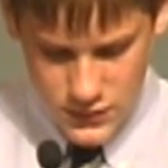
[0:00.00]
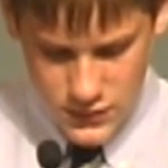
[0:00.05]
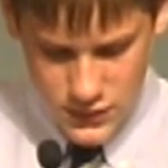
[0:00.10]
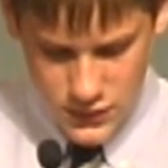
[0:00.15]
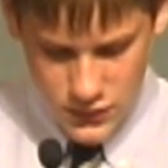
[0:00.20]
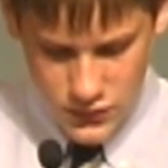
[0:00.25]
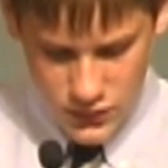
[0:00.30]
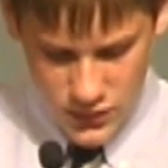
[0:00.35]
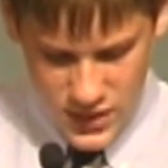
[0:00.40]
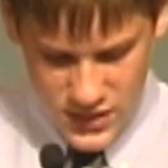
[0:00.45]

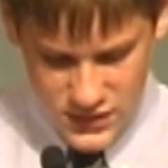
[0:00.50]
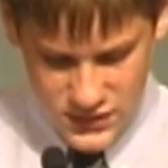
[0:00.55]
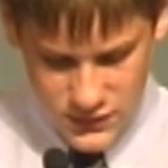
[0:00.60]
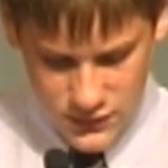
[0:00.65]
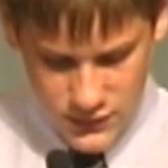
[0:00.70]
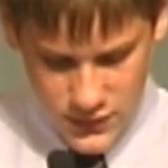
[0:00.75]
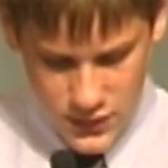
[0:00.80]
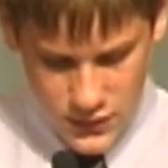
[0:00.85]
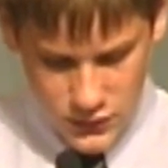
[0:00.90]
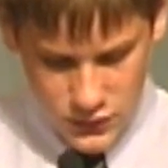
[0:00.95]
The grace
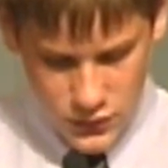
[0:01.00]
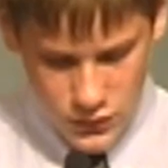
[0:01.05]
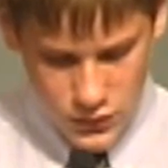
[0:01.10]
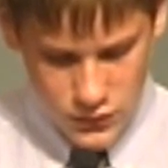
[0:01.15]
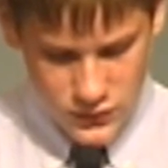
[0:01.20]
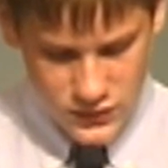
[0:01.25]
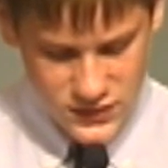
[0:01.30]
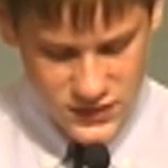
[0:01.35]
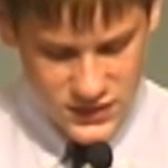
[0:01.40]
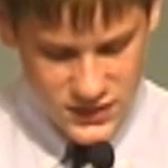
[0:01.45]
of our
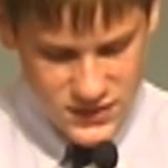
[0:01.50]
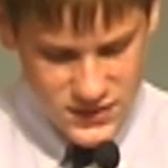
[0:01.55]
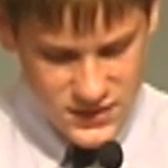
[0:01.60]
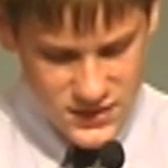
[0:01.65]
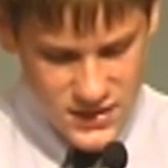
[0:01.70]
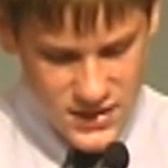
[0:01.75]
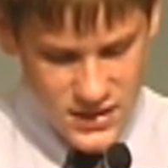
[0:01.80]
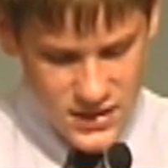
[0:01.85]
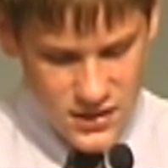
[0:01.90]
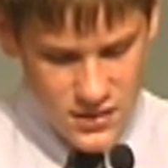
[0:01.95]
Lord was
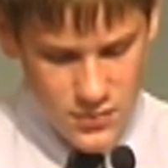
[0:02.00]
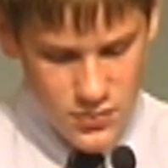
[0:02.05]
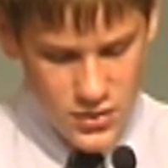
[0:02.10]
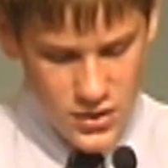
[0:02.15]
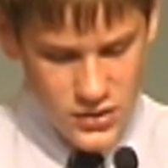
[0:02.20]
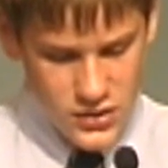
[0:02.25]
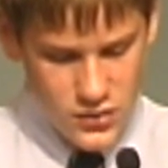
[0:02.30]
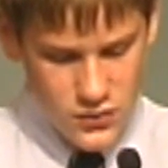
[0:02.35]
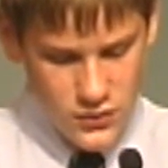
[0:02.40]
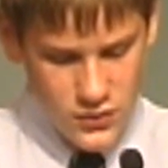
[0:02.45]
exceeding
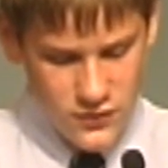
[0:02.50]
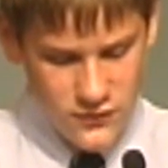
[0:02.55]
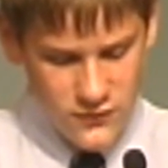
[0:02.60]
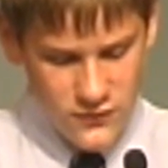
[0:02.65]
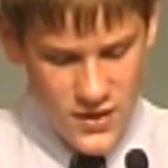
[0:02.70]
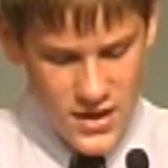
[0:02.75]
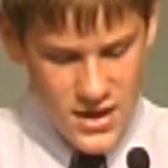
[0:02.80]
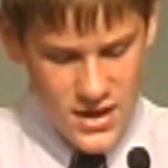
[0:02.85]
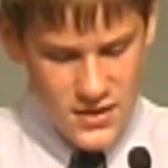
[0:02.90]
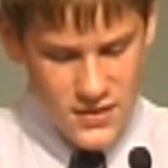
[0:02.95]
abundant with
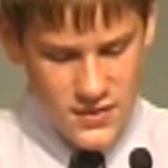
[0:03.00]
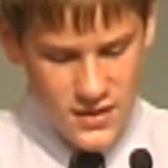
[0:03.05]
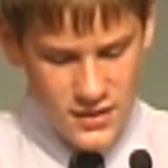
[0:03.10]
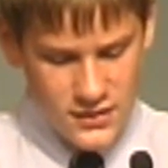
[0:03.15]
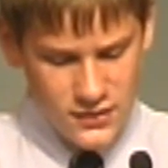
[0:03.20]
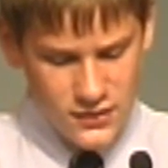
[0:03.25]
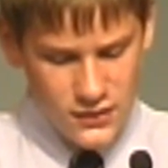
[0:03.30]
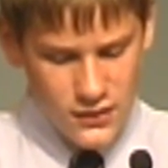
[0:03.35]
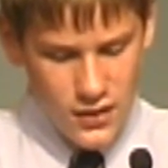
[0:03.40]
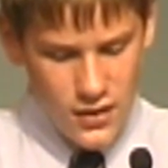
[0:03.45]
faith
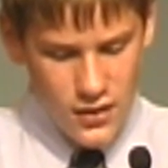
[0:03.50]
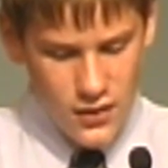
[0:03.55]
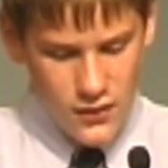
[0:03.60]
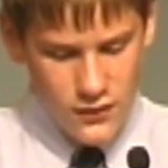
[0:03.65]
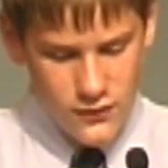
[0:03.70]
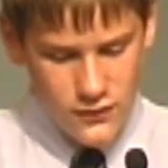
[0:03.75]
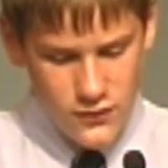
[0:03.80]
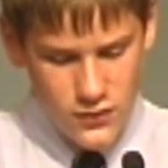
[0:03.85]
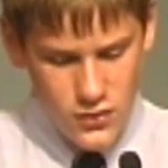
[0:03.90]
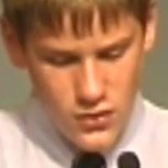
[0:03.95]
and
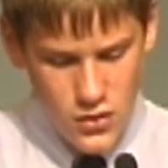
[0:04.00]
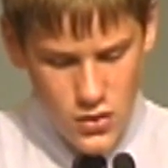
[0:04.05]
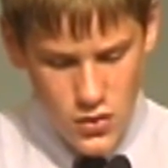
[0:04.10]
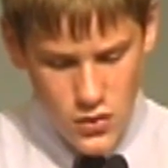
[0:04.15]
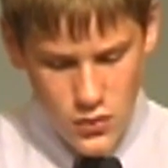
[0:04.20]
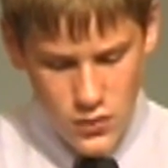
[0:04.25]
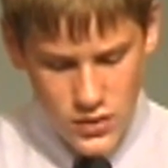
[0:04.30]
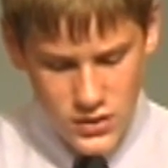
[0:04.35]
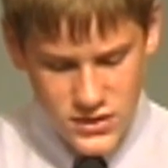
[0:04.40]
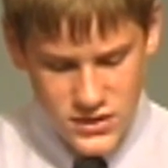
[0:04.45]
love,
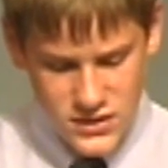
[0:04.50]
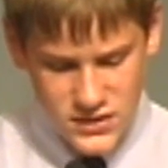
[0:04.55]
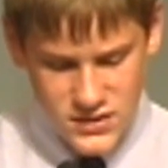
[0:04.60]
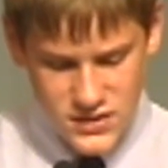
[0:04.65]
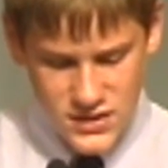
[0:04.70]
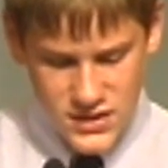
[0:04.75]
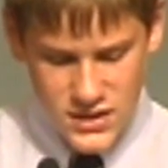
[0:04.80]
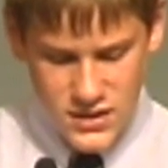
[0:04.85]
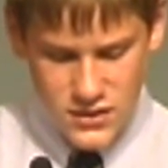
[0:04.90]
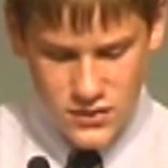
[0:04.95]
which is
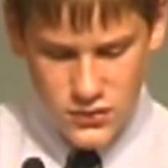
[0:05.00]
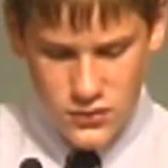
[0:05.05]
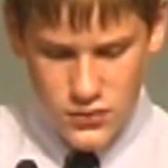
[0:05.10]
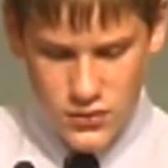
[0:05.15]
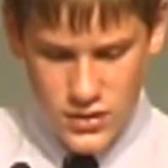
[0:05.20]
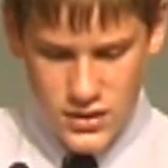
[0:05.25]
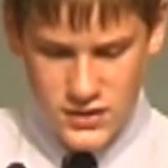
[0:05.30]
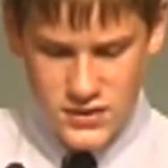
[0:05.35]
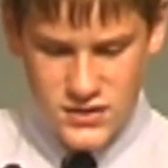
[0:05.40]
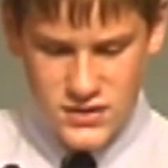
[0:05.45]
in
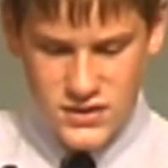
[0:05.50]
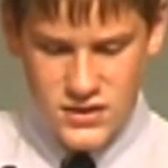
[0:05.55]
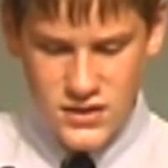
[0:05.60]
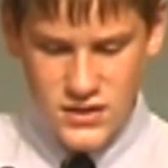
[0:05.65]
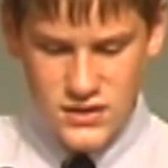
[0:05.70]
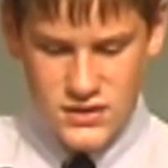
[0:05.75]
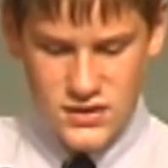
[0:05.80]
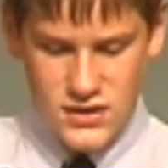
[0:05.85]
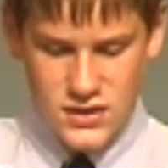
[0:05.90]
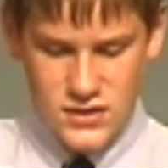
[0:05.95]
Christ
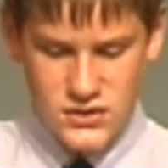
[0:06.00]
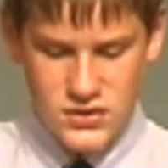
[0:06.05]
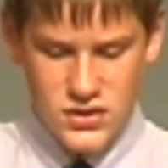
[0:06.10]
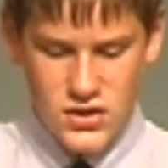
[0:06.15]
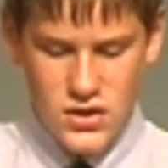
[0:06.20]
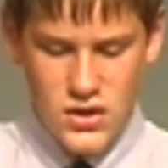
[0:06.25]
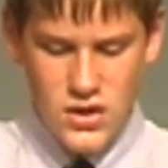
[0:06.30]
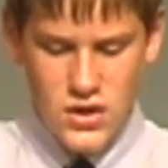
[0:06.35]
Jesus.